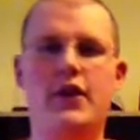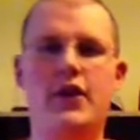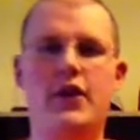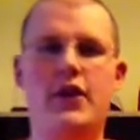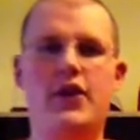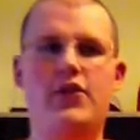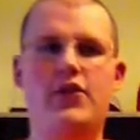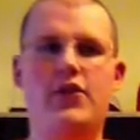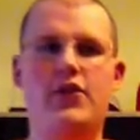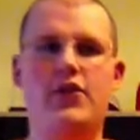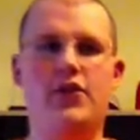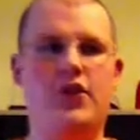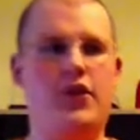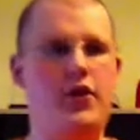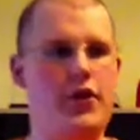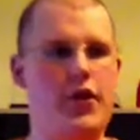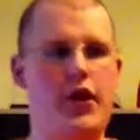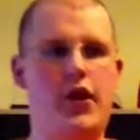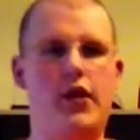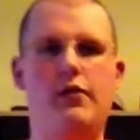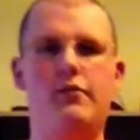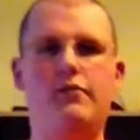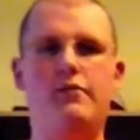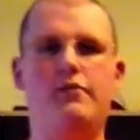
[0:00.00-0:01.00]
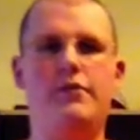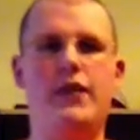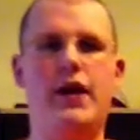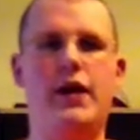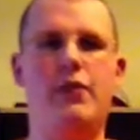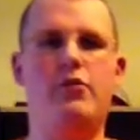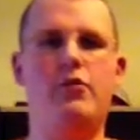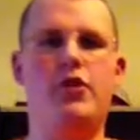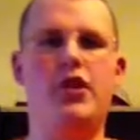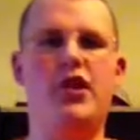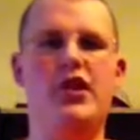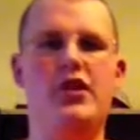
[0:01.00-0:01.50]
He says, alright, I'm
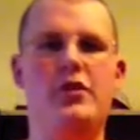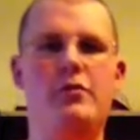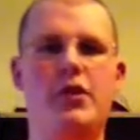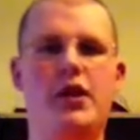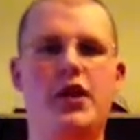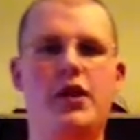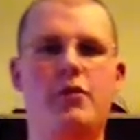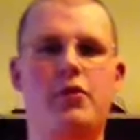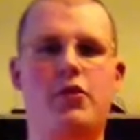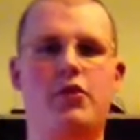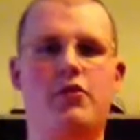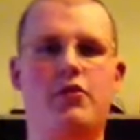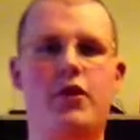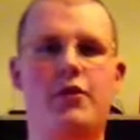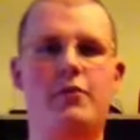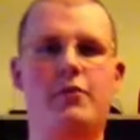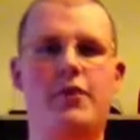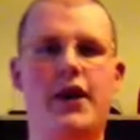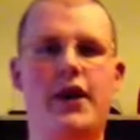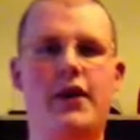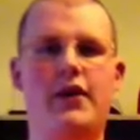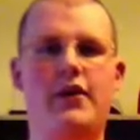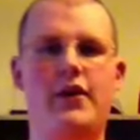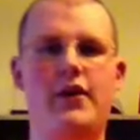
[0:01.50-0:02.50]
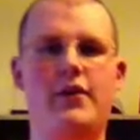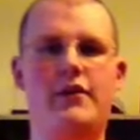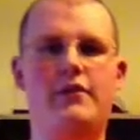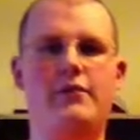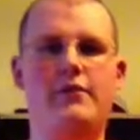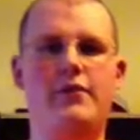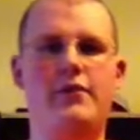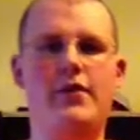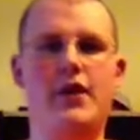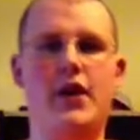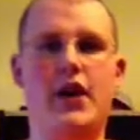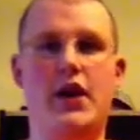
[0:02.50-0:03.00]
ready to become a great pirate.
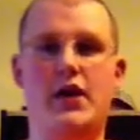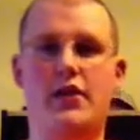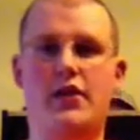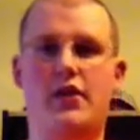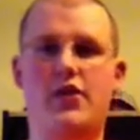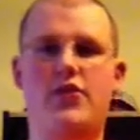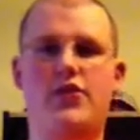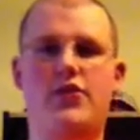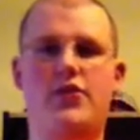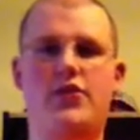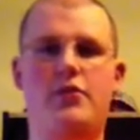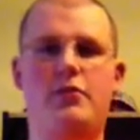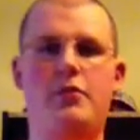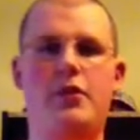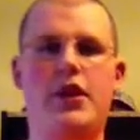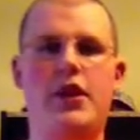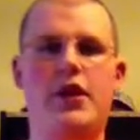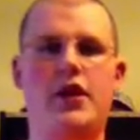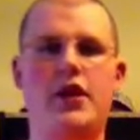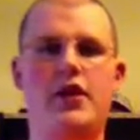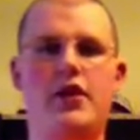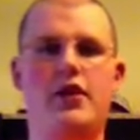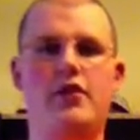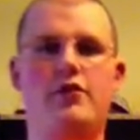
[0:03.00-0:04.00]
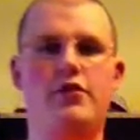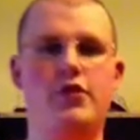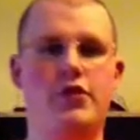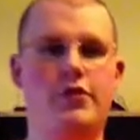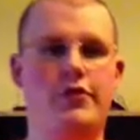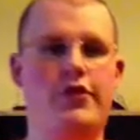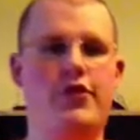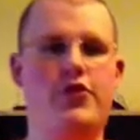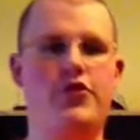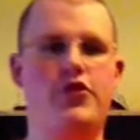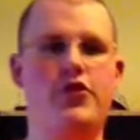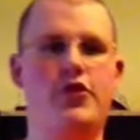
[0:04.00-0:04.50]
And this is the beginning of
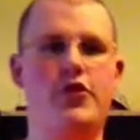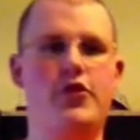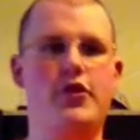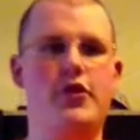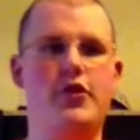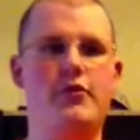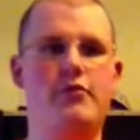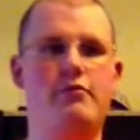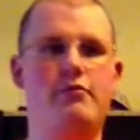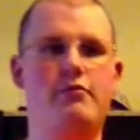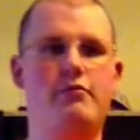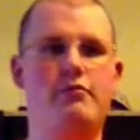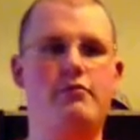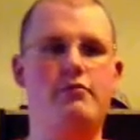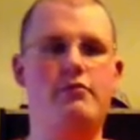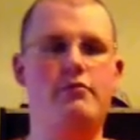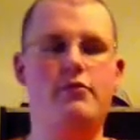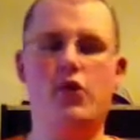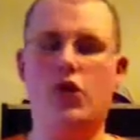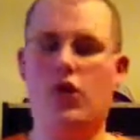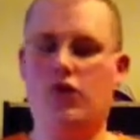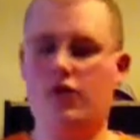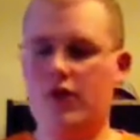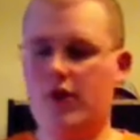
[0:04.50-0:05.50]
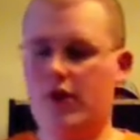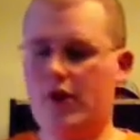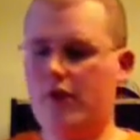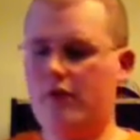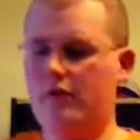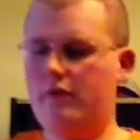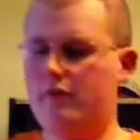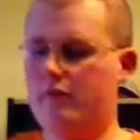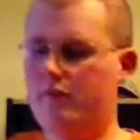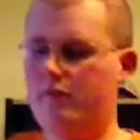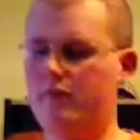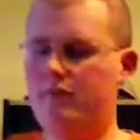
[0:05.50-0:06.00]
Luffy's journey.
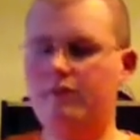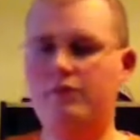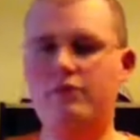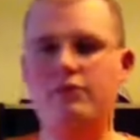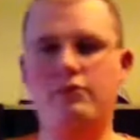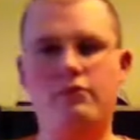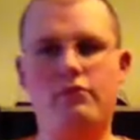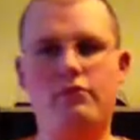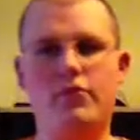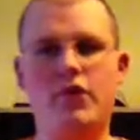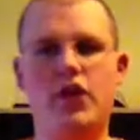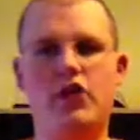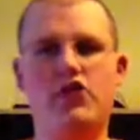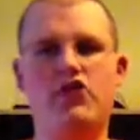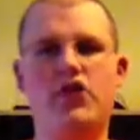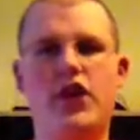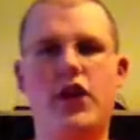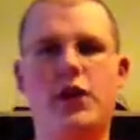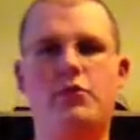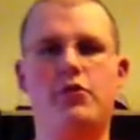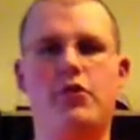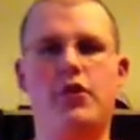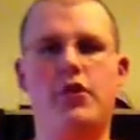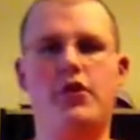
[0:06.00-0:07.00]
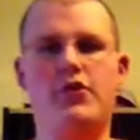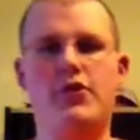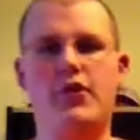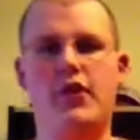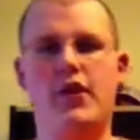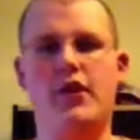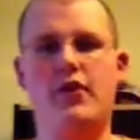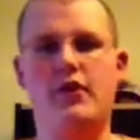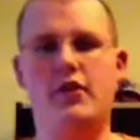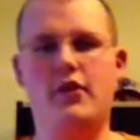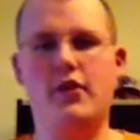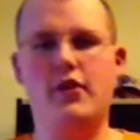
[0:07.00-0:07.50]
Overall, good chapter, I'd
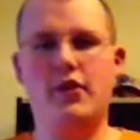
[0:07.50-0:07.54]
say.